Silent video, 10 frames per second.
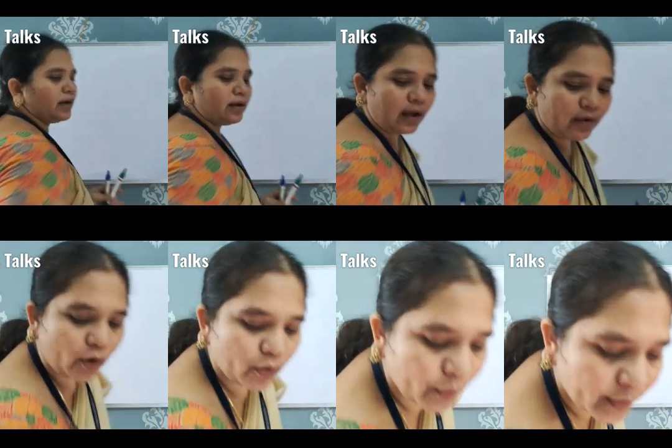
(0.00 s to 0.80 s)
here I
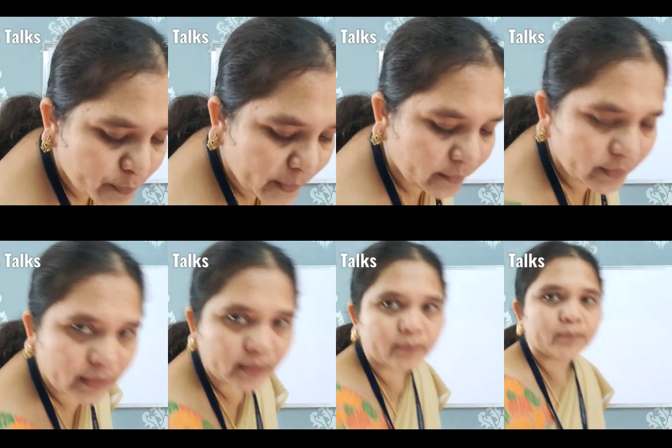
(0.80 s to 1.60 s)
want to explain
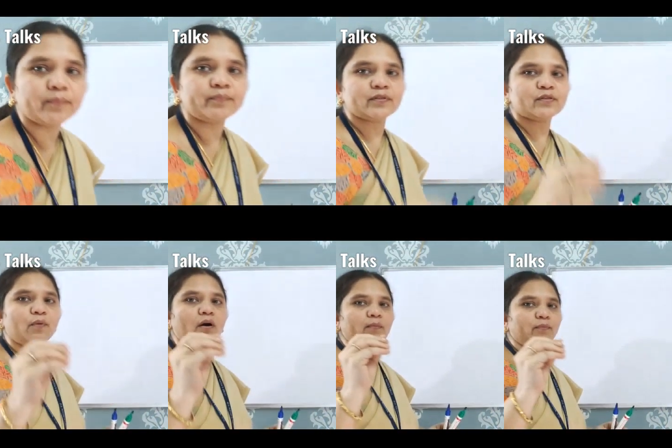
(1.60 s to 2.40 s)
with a
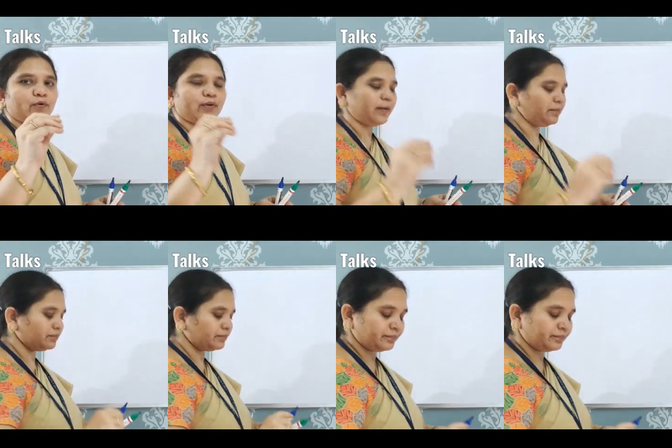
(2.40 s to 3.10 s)
small program.